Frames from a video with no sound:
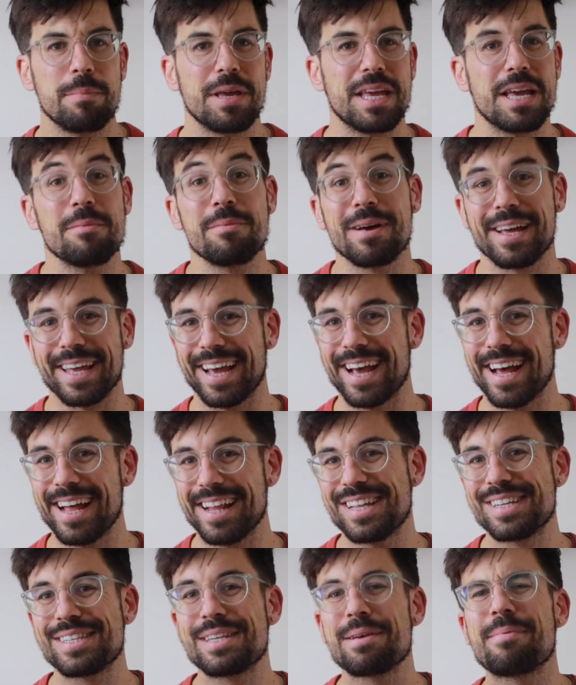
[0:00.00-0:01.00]
Mia, my
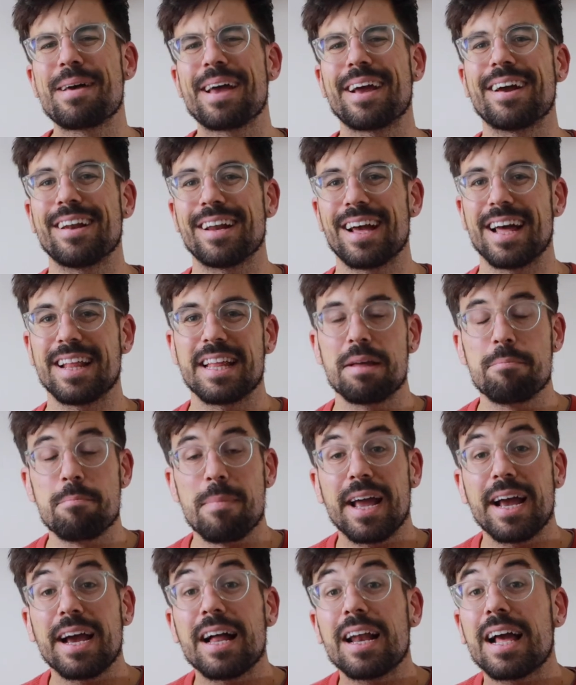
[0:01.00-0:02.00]
cat, is a Bengal cat, and
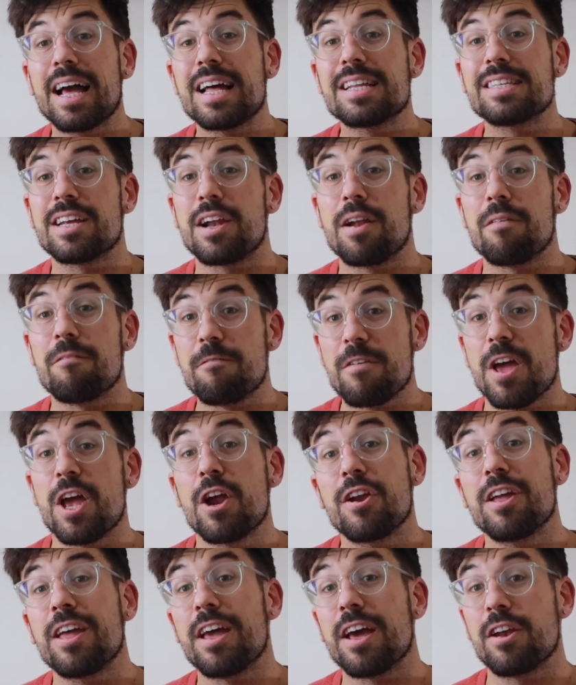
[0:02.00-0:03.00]
Bengal cats are a
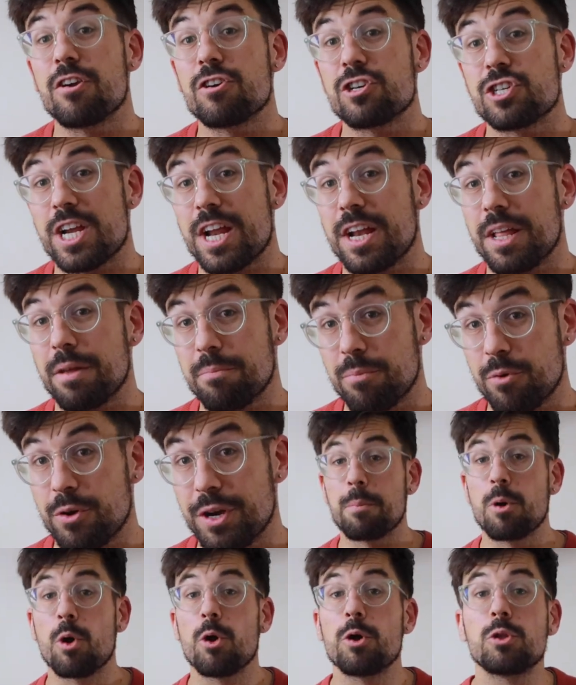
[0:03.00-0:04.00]
very energetic
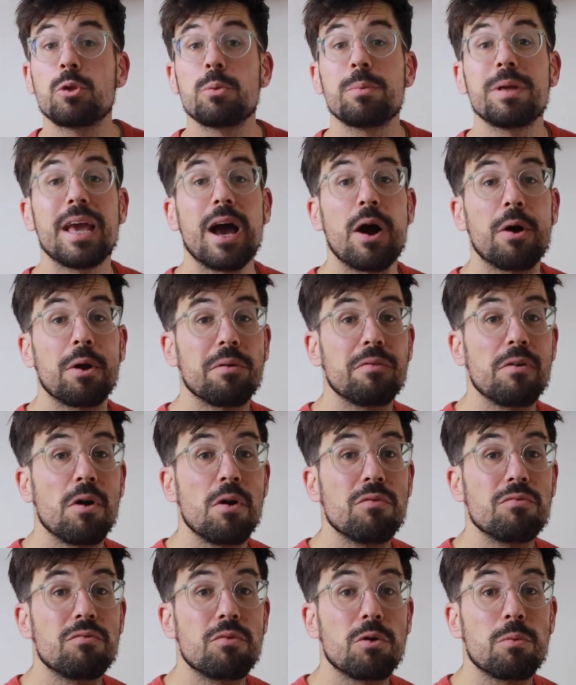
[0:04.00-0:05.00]
breed. I'm going to be out of
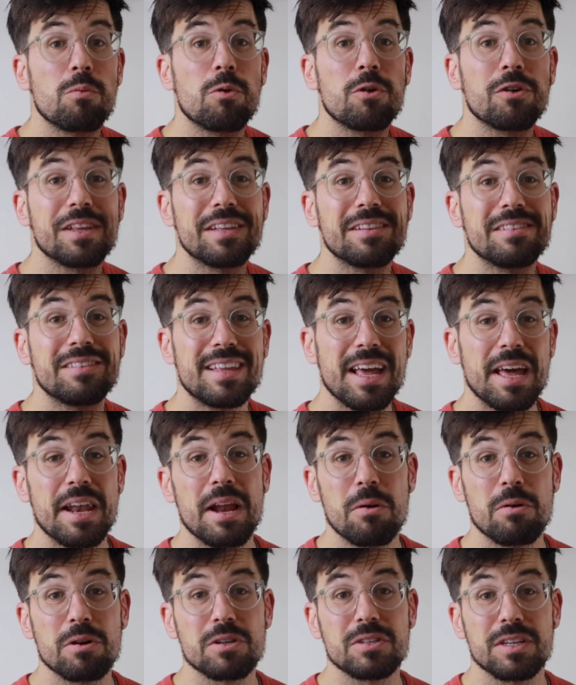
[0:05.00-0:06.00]
home for more than 10
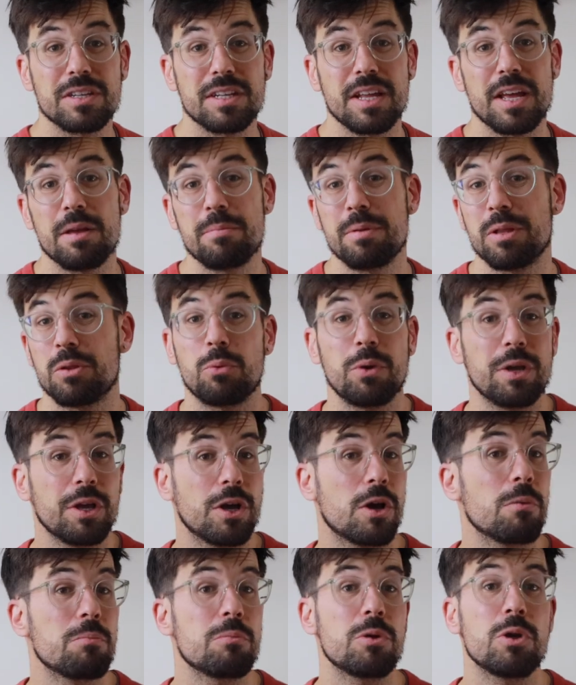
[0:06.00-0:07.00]
hours a day between
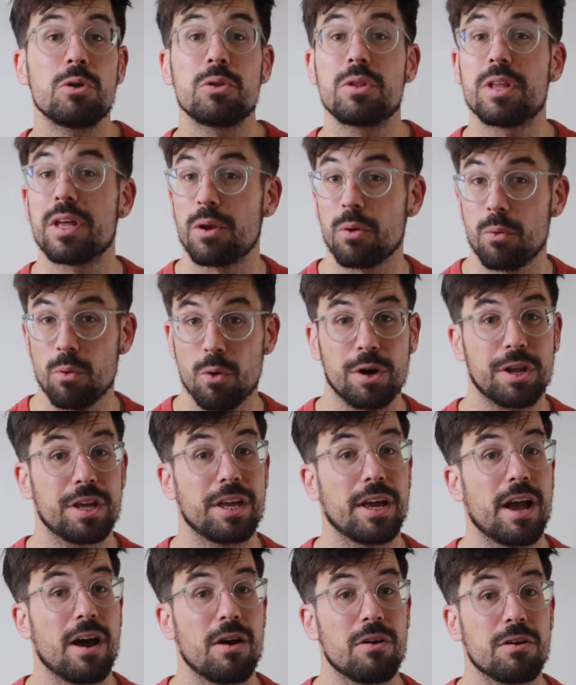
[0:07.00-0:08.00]
commute and
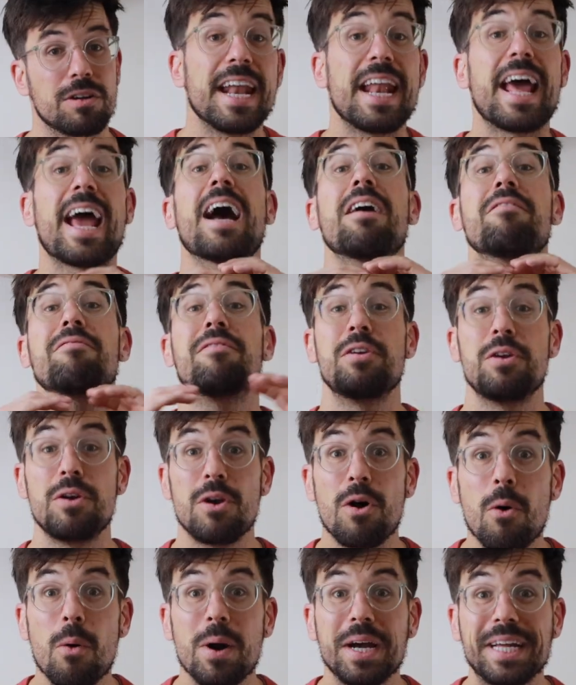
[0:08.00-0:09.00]
working hours, and I have
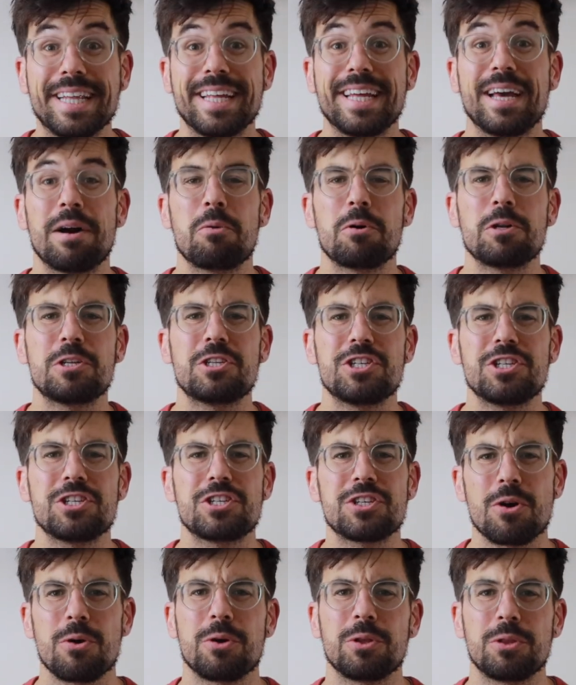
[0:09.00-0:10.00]
no idea what
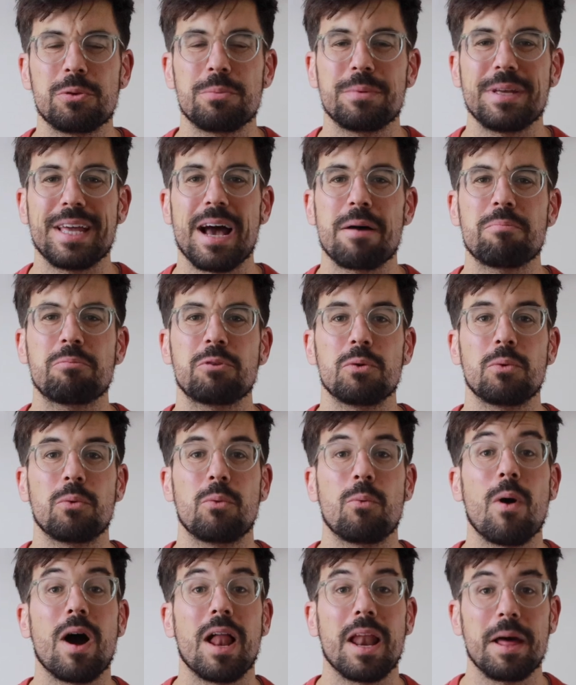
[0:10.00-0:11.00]
she's going to be up to
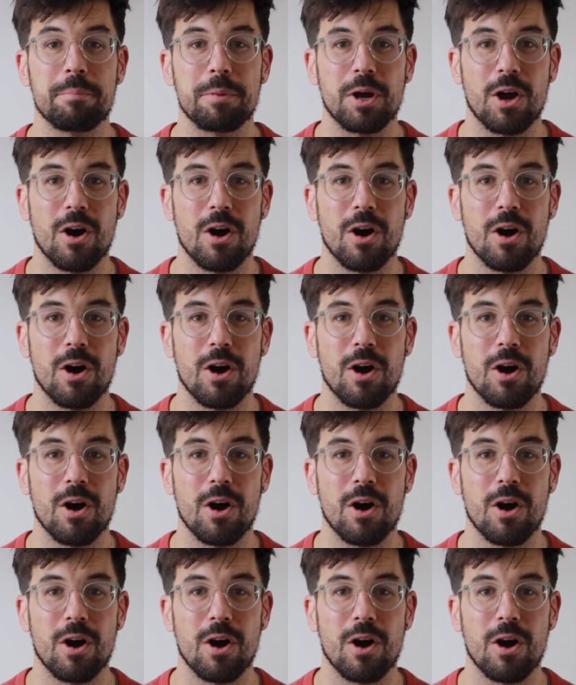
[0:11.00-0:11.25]
while I'm